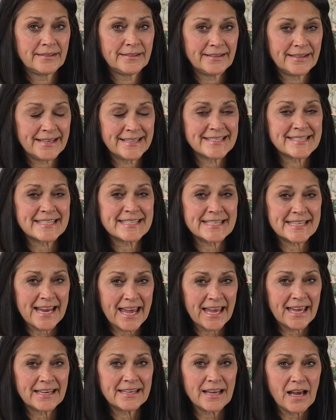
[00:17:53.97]
and
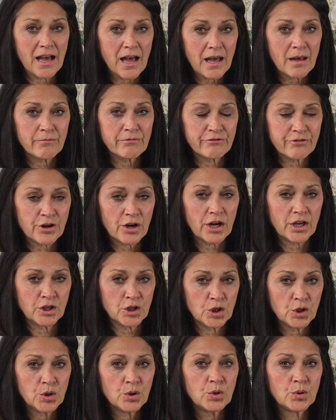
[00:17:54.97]
stand up for a
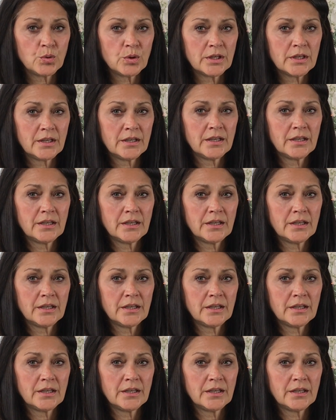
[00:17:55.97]
new,